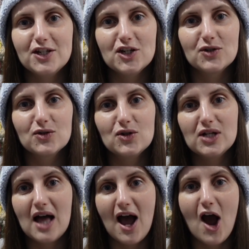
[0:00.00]
to
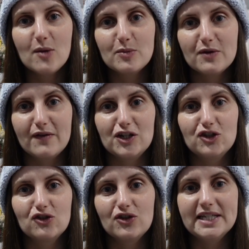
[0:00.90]
usual. I hope you've
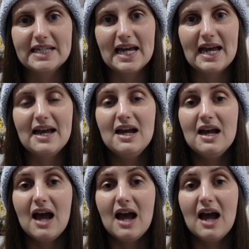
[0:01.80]
enjoyed it.